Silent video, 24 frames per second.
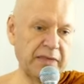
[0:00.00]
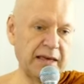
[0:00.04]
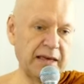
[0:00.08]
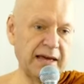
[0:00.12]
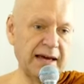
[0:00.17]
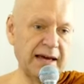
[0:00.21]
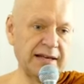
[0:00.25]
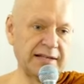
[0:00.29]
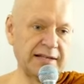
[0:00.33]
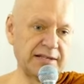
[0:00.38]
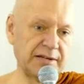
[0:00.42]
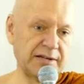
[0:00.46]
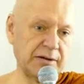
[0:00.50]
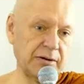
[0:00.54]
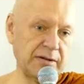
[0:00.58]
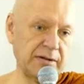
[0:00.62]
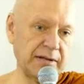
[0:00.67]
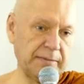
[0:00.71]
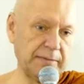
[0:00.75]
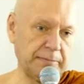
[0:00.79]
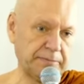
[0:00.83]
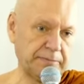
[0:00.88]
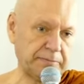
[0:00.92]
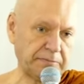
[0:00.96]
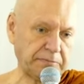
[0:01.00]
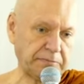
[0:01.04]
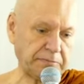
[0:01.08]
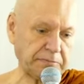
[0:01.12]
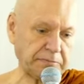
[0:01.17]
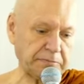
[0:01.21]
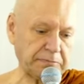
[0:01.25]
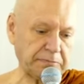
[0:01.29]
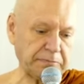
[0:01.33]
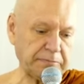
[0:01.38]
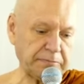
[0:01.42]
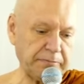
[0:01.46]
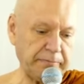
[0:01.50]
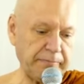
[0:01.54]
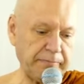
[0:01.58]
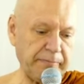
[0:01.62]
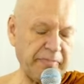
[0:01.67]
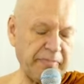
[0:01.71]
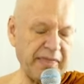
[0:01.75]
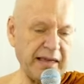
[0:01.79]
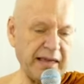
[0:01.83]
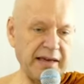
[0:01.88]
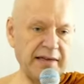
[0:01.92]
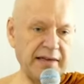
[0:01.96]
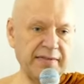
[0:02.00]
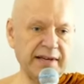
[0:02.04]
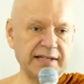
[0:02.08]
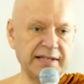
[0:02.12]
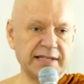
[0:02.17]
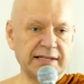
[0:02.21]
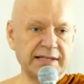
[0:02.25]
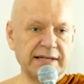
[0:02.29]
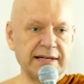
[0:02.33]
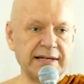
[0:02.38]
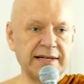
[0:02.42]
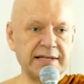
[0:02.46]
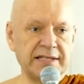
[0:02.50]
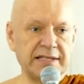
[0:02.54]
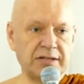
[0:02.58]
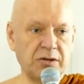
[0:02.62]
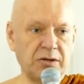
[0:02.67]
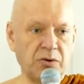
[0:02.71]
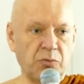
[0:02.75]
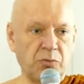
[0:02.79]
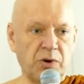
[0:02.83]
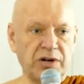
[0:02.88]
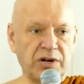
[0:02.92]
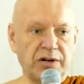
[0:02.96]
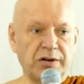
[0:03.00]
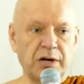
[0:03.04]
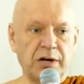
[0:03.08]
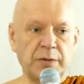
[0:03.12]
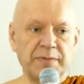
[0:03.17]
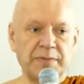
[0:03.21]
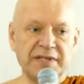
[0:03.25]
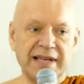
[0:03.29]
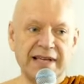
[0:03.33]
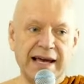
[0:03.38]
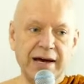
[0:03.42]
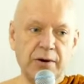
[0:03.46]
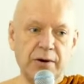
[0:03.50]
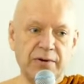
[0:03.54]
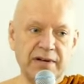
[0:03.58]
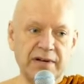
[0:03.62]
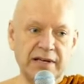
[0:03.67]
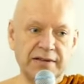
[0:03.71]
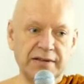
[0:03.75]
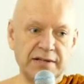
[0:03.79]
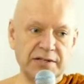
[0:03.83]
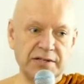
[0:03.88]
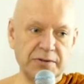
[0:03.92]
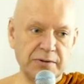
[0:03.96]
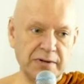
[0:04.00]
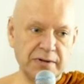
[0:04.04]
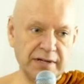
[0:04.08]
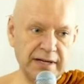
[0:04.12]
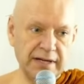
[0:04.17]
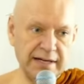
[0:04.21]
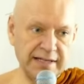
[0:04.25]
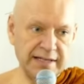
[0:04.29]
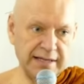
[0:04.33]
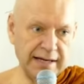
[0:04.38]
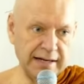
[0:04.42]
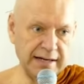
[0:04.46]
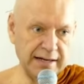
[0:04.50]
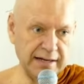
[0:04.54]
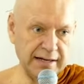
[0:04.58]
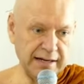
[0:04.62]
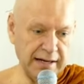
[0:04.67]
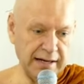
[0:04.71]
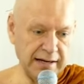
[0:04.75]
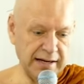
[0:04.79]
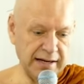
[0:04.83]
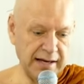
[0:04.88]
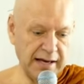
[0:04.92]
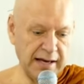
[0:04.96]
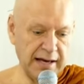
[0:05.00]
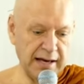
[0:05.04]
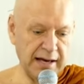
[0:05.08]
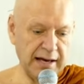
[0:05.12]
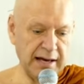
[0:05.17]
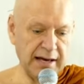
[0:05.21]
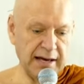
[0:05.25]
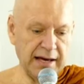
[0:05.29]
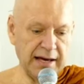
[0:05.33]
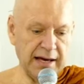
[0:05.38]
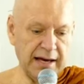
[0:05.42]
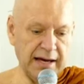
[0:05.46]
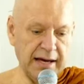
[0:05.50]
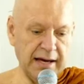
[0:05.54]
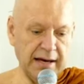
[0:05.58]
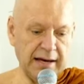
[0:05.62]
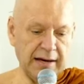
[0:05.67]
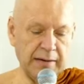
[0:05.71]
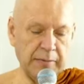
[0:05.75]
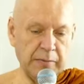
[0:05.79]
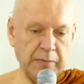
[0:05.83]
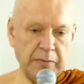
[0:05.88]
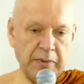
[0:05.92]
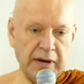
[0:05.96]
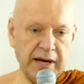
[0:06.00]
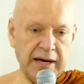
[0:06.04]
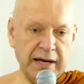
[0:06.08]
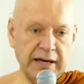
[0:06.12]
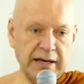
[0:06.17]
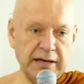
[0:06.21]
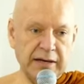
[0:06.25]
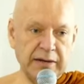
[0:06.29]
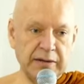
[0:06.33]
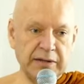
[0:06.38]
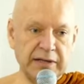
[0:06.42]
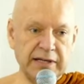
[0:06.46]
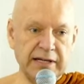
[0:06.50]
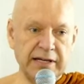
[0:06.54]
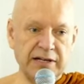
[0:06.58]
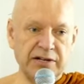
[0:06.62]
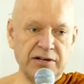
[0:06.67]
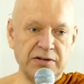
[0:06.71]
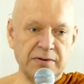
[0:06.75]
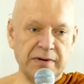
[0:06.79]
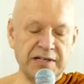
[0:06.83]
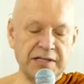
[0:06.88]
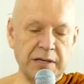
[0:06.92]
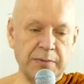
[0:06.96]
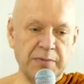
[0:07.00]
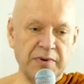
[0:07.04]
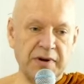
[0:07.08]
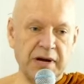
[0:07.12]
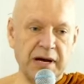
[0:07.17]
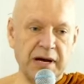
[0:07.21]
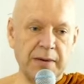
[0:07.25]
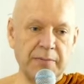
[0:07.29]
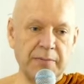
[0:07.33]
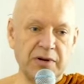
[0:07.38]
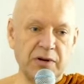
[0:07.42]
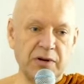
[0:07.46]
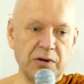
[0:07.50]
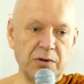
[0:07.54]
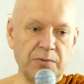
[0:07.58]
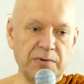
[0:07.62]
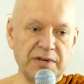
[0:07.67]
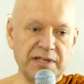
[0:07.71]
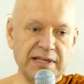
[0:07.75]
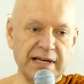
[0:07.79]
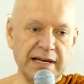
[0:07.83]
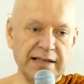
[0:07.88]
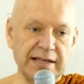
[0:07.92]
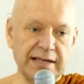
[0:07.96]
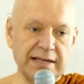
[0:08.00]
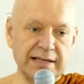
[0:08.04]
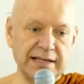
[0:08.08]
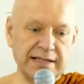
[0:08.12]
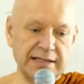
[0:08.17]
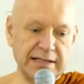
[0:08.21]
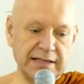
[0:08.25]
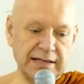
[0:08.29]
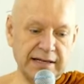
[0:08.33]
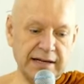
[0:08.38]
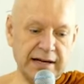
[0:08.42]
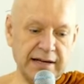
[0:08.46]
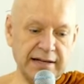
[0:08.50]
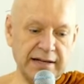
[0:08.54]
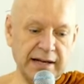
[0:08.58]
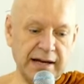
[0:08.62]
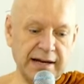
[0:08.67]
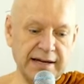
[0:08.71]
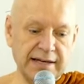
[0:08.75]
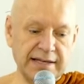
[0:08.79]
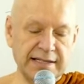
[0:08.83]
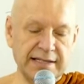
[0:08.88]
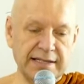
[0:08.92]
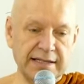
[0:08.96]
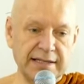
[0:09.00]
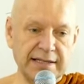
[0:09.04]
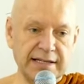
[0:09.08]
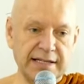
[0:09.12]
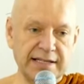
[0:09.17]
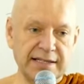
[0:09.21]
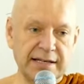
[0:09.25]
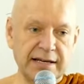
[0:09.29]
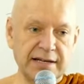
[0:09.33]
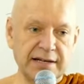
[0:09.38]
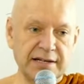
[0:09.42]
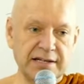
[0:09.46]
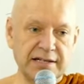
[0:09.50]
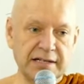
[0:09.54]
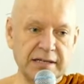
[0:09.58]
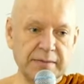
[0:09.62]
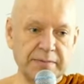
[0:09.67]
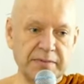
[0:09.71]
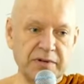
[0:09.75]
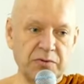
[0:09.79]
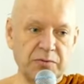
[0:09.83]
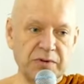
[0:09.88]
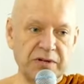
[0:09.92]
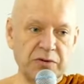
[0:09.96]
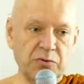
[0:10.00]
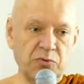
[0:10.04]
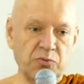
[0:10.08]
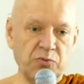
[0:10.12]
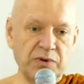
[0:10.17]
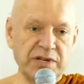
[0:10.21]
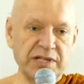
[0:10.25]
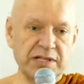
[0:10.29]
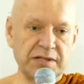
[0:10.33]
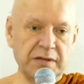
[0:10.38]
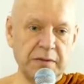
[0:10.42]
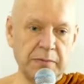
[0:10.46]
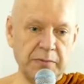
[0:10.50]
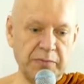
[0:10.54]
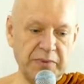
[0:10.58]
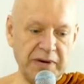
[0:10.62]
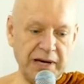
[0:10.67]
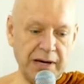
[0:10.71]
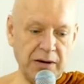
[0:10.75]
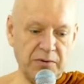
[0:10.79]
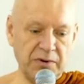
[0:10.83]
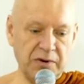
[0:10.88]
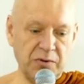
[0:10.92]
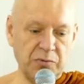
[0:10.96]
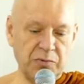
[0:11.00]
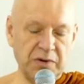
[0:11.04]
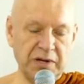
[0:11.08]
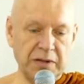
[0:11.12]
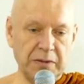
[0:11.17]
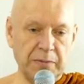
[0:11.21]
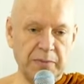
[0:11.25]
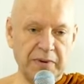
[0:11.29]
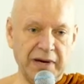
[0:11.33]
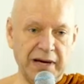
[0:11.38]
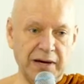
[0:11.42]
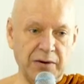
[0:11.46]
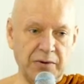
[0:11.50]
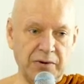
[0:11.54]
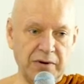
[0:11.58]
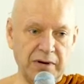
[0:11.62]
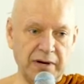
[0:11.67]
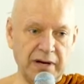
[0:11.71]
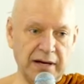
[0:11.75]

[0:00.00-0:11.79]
And so this is what comes out in the suttas. And my teacher Ajahn Brahmali, he always had this nice distinction between wisdom power and willpower.